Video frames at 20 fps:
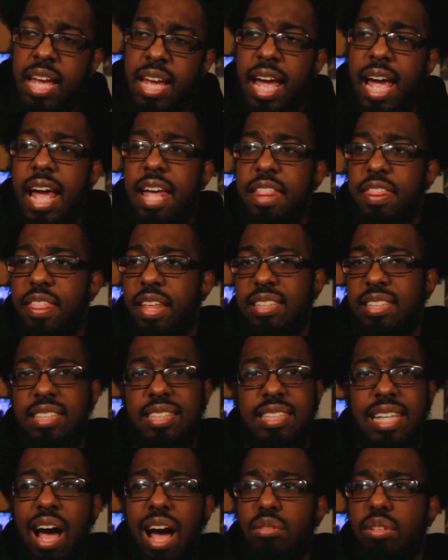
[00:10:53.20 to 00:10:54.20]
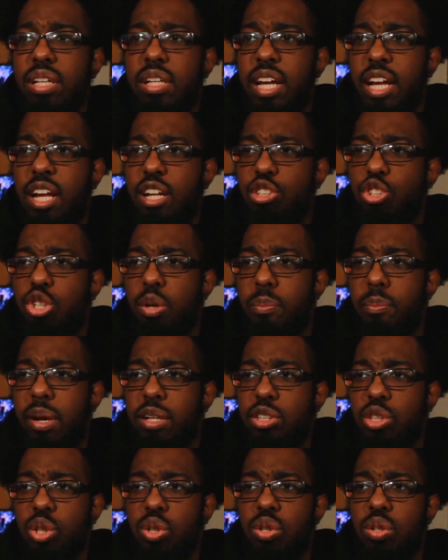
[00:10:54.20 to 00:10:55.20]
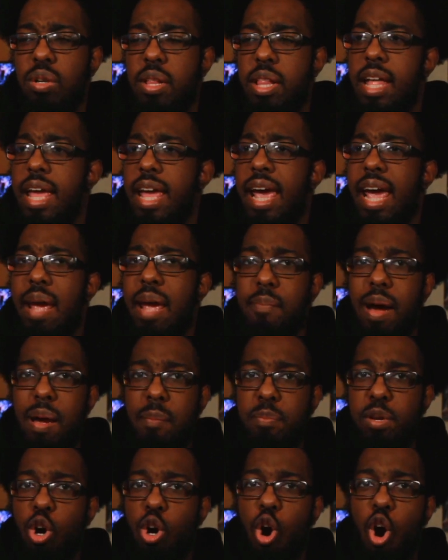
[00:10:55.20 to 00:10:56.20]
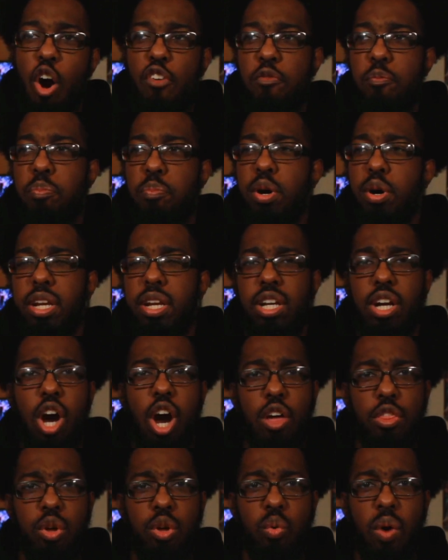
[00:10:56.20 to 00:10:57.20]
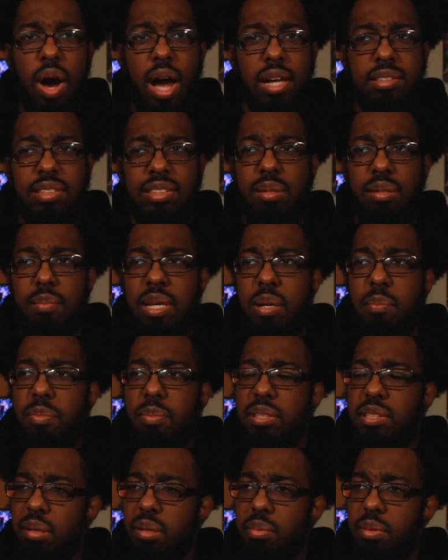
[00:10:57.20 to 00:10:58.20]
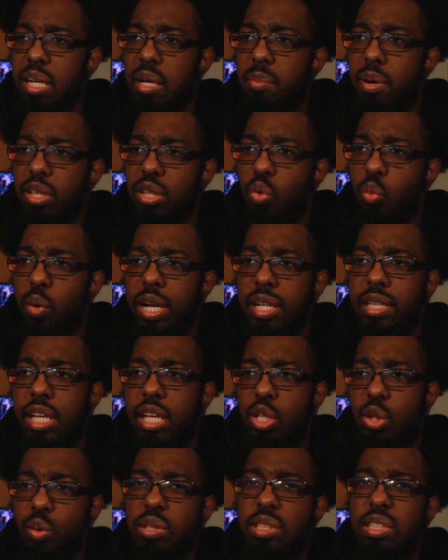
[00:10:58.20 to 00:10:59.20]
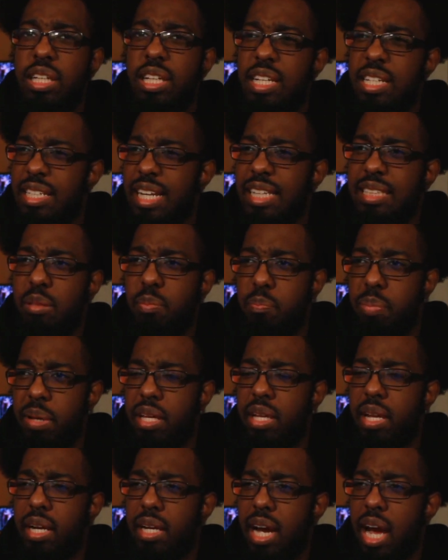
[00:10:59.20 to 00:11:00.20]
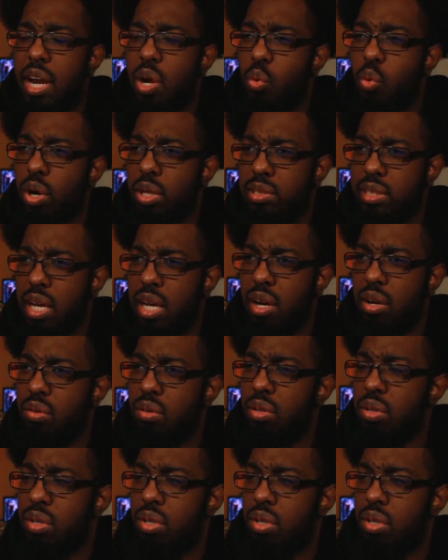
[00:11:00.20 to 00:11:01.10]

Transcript: And this sound in the instrumental, it might be off-putting otherwise to me, but something about the way that they used it in this beat, it kind of works out.